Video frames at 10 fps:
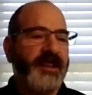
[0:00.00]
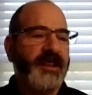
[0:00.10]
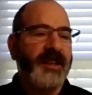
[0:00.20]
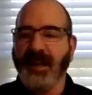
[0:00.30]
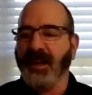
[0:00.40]
then
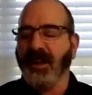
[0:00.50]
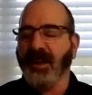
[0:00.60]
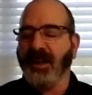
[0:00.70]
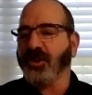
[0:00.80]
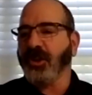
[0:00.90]
did
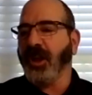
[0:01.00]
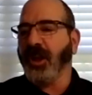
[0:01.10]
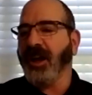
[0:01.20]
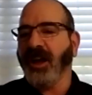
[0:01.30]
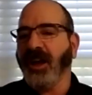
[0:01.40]
a
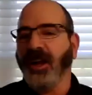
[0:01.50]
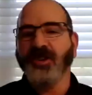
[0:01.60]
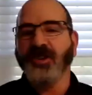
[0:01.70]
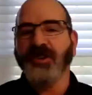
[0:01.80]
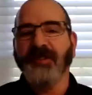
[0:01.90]
surgical
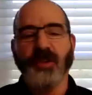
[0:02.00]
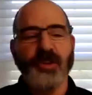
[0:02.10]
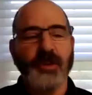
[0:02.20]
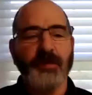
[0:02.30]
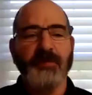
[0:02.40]
oncology
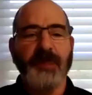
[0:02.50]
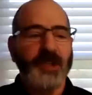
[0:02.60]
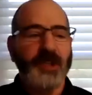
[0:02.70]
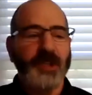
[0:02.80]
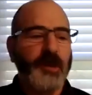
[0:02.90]
fellowship in
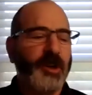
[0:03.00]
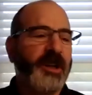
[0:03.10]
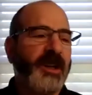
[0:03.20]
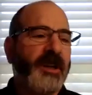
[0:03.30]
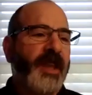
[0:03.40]
Pittsburgh.